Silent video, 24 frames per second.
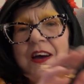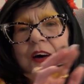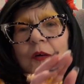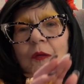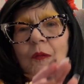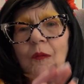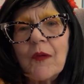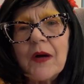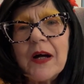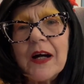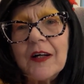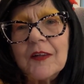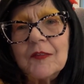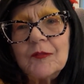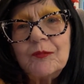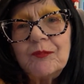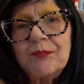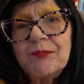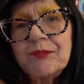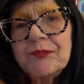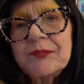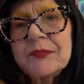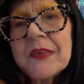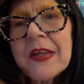Well,
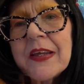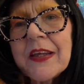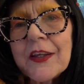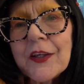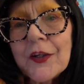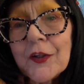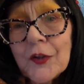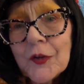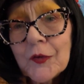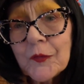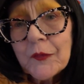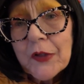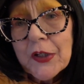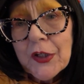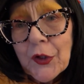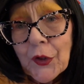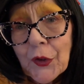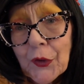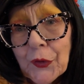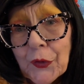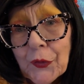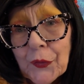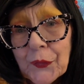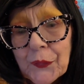here we
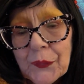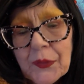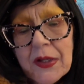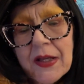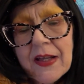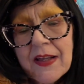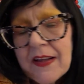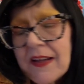go.